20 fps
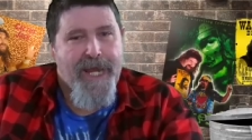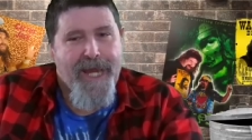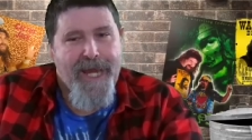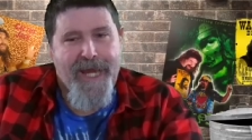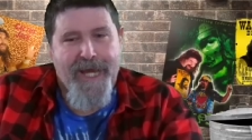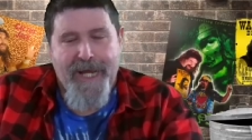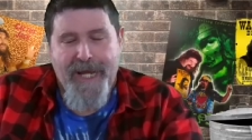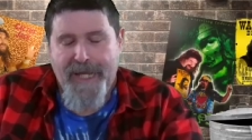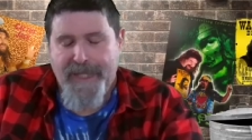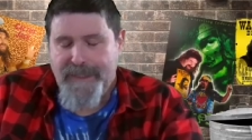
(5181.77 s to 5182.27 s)

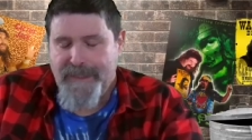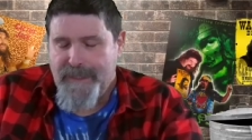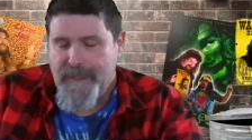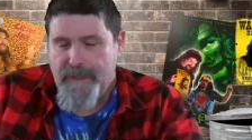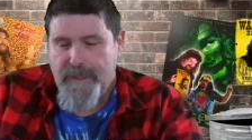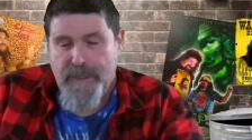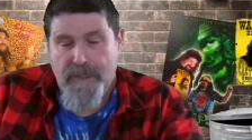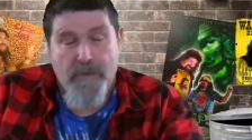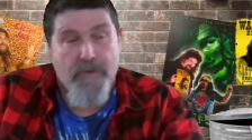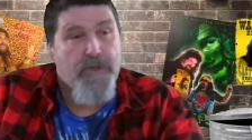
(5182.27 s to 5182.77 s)
And I
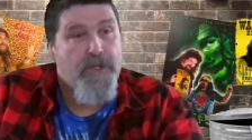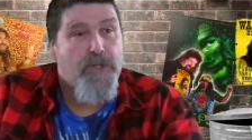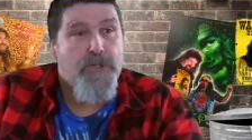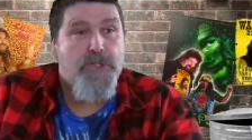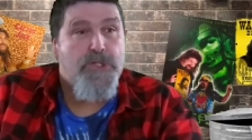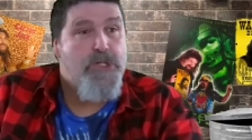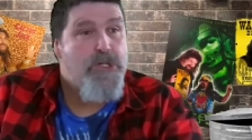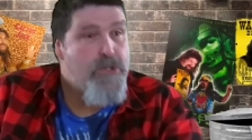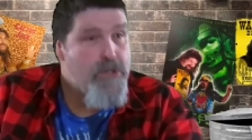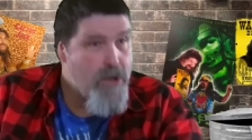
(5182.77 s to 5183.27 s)
said, you know,
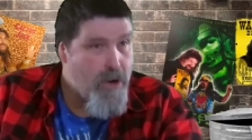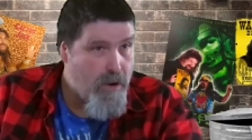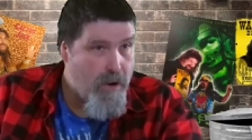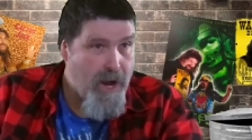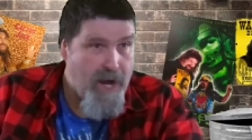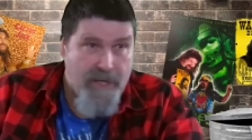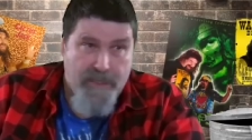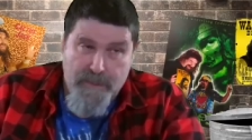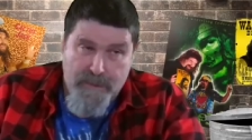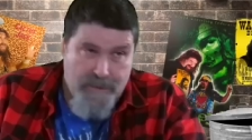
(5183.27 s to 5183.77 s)
there's no,
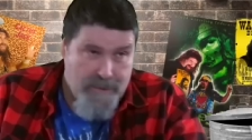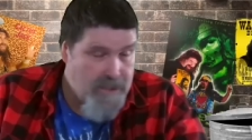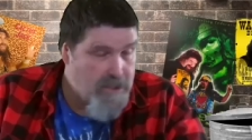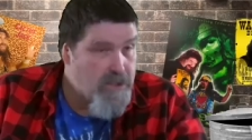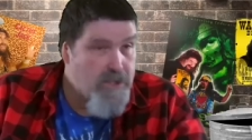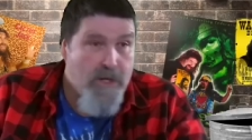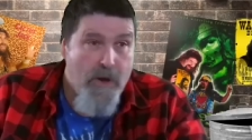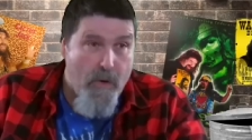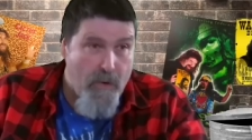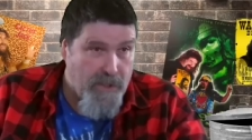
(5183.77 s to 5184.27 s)
I said, there's
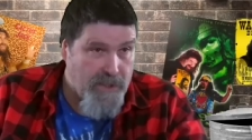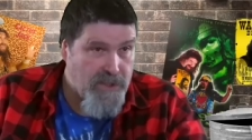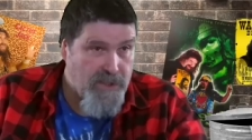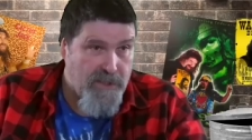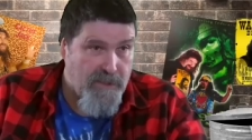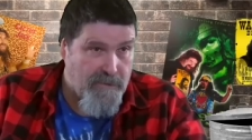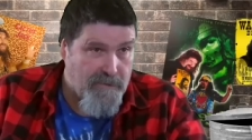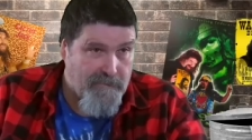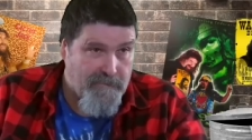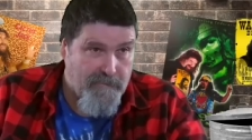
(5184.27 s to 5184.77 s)
no
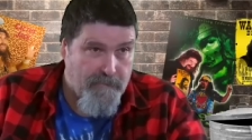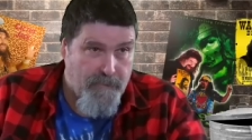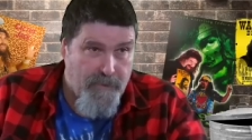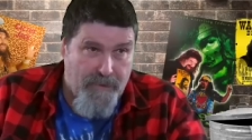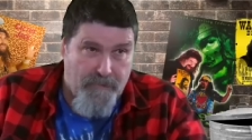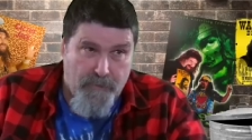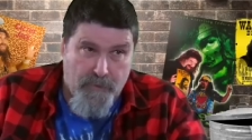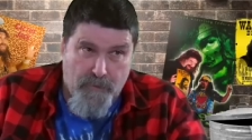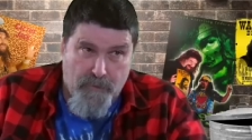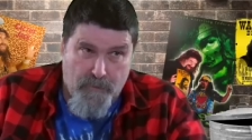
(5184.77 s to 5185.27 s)
excuse for
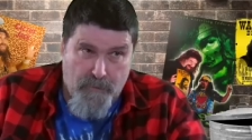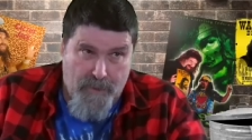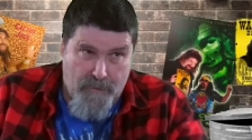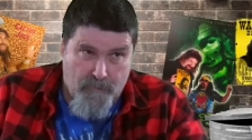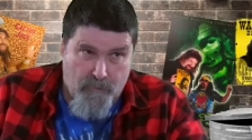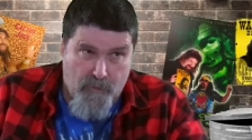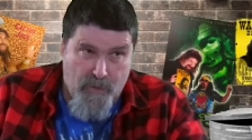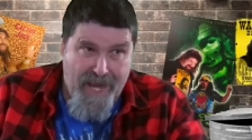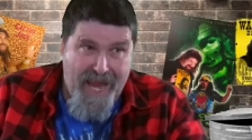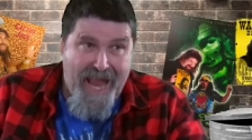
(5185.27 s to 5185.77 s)
people
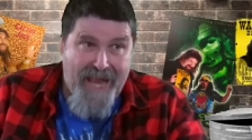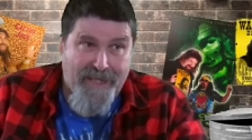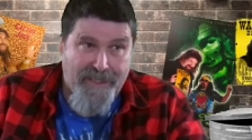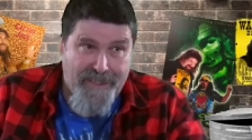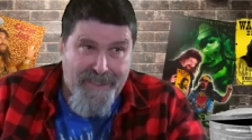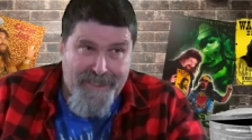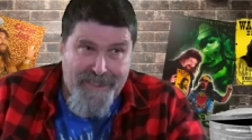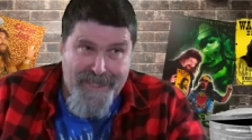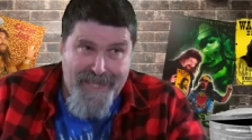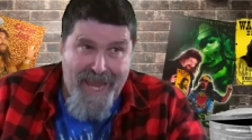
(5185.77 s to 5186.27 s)

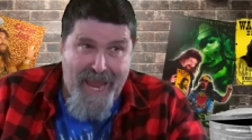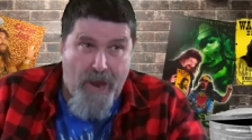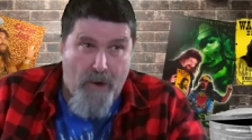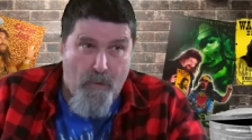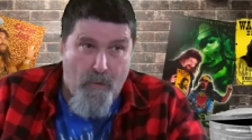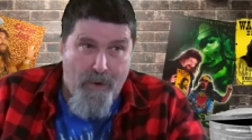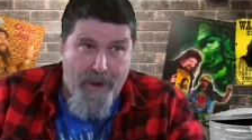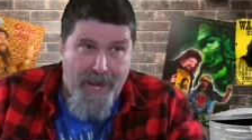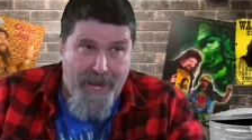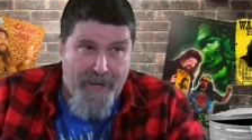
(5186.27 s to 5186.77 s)
reacting that
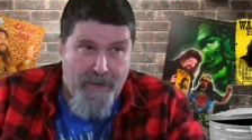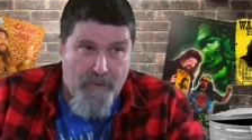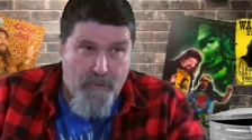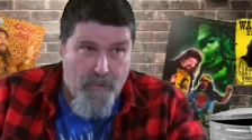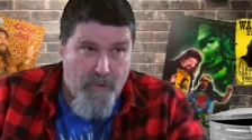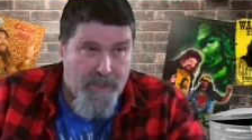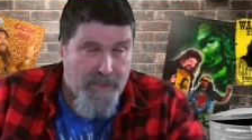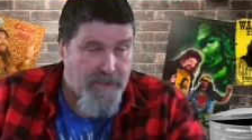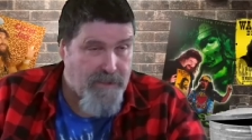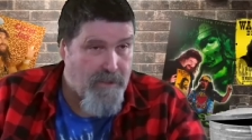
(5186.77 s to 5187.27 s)
way
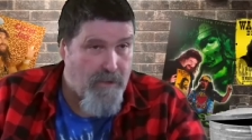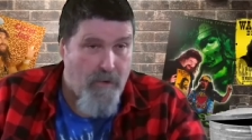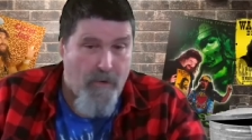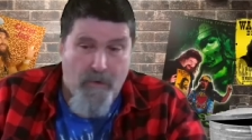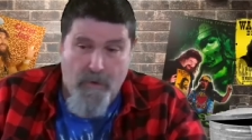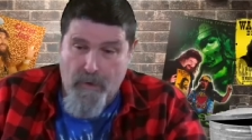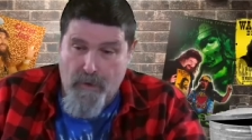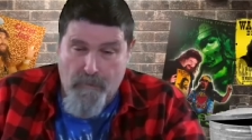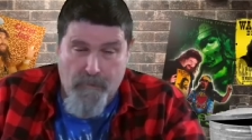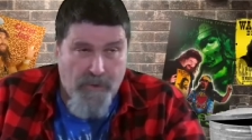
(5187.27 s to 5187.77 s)
with the
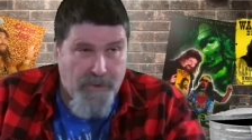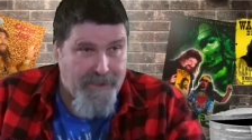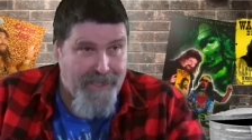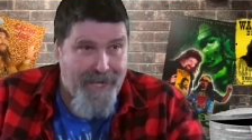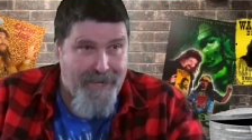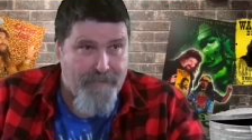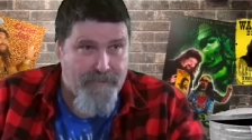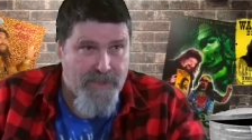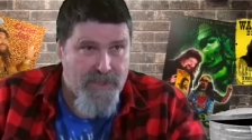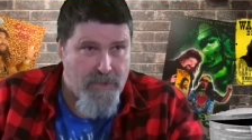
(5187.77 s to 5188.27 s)
horrible
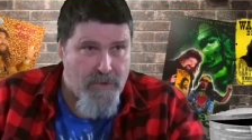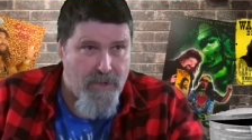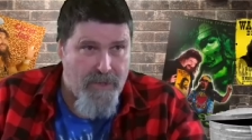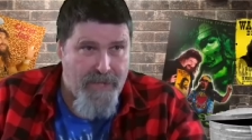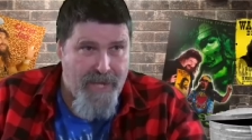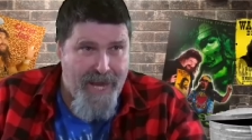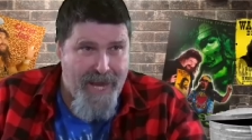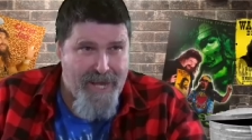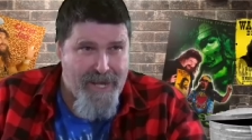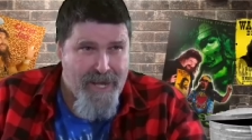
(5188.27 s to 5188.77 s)
names and all
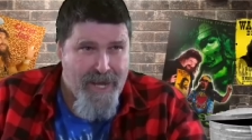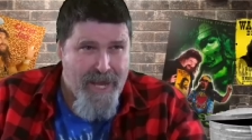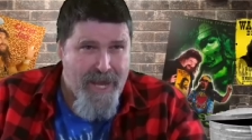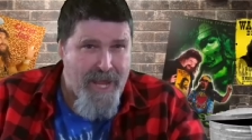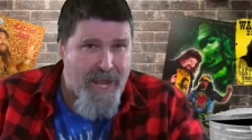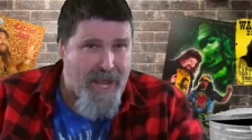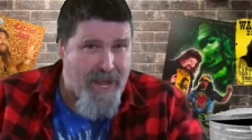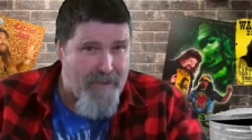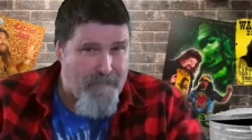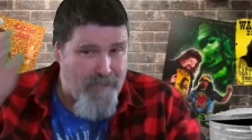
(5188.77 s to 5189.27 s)
that.
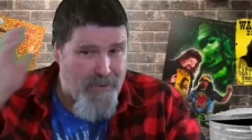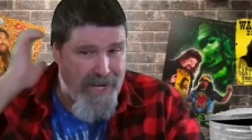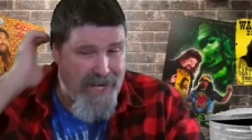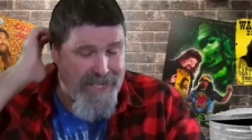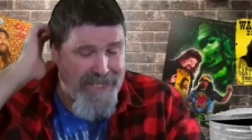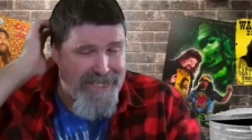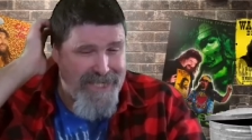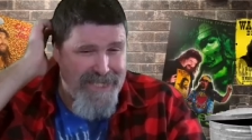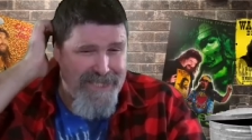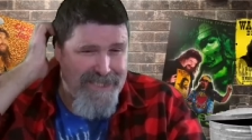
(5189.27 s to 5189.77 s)
But I
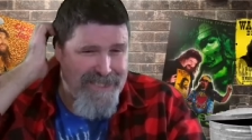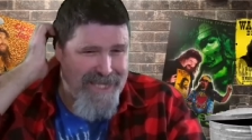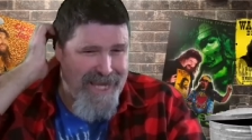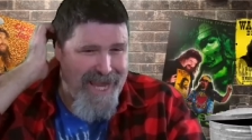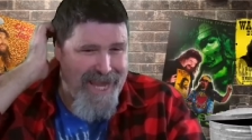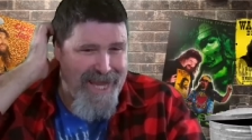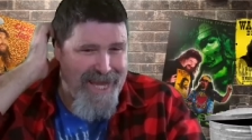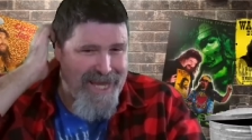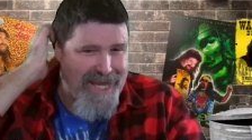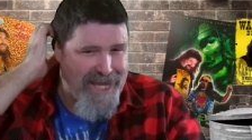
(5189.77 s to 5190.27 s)
did
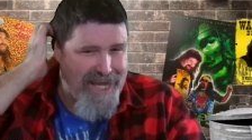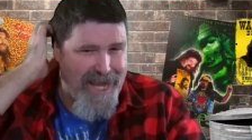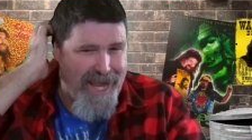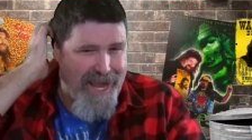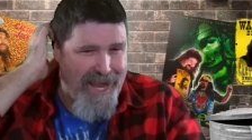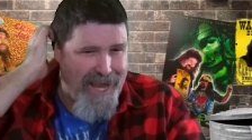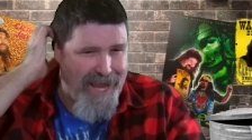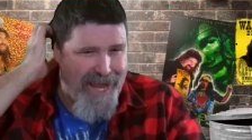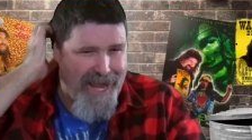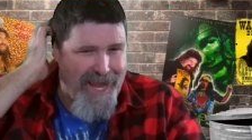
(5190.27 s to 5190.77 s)
say,
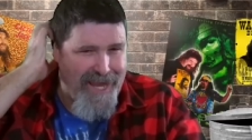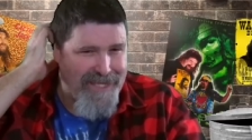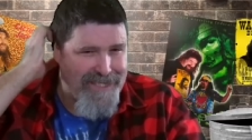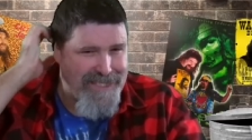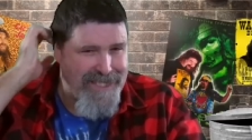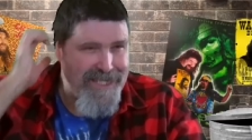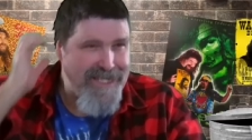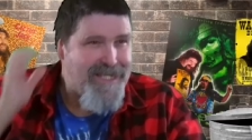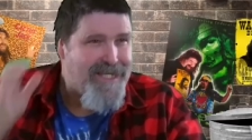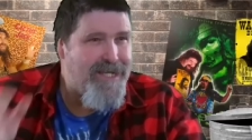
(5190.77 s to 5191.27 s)
I, I
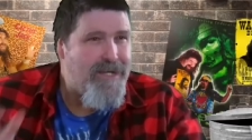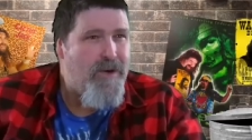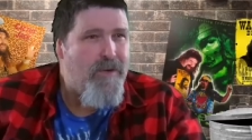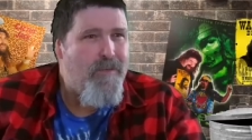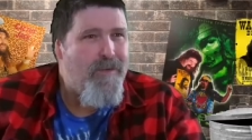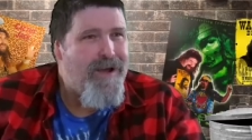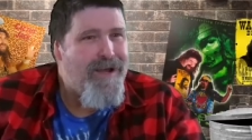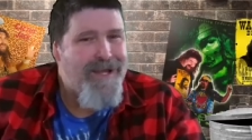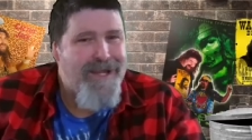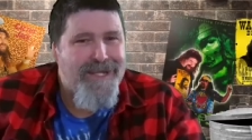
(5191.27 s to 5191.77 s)
said, you know what?